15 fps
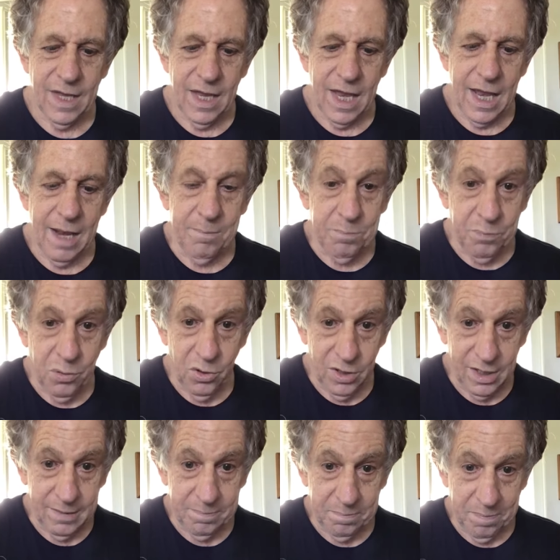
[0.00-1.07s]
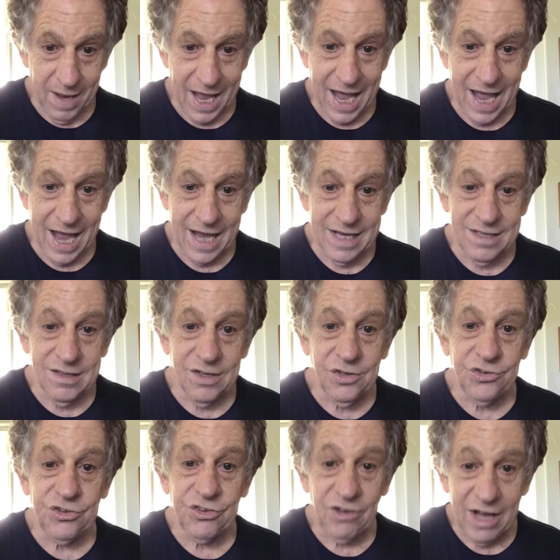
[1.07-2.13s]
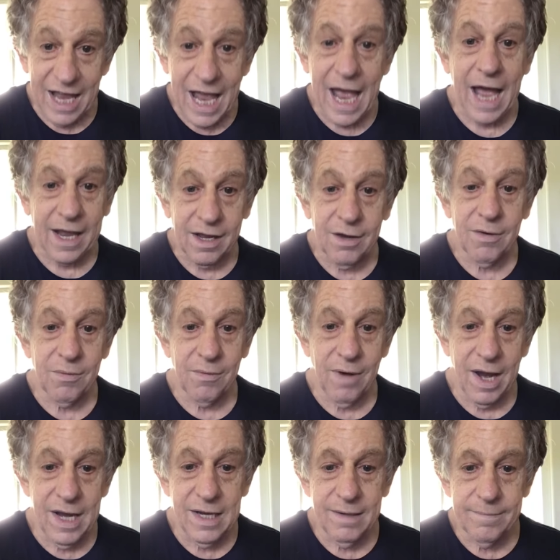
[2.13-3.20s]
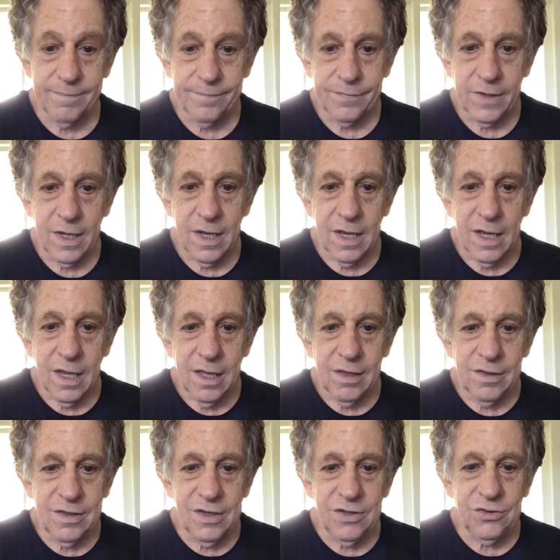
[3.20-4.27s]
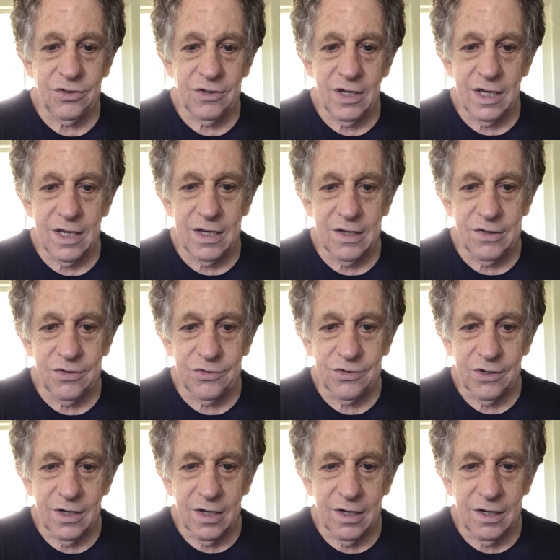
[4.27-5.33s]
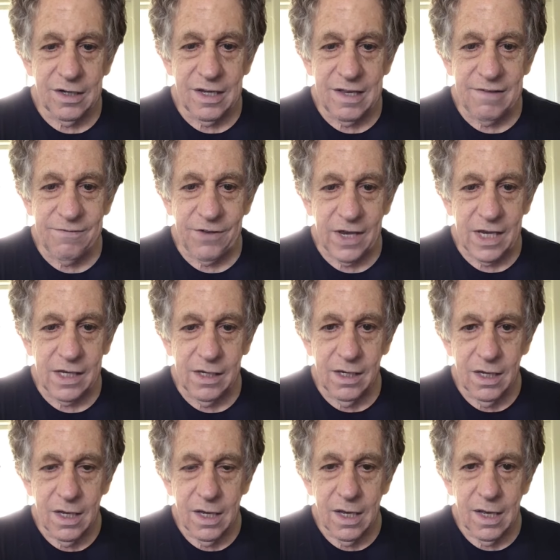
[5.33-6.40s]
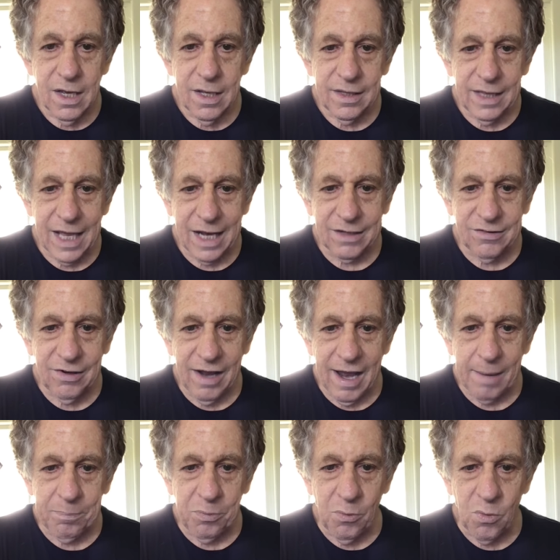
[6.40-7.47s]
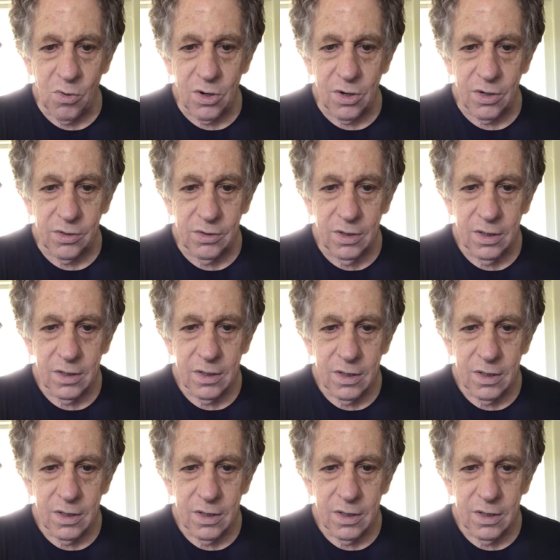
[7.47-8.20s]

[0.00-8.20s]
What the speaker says: and put it behind the stack, right? This is leaving that top word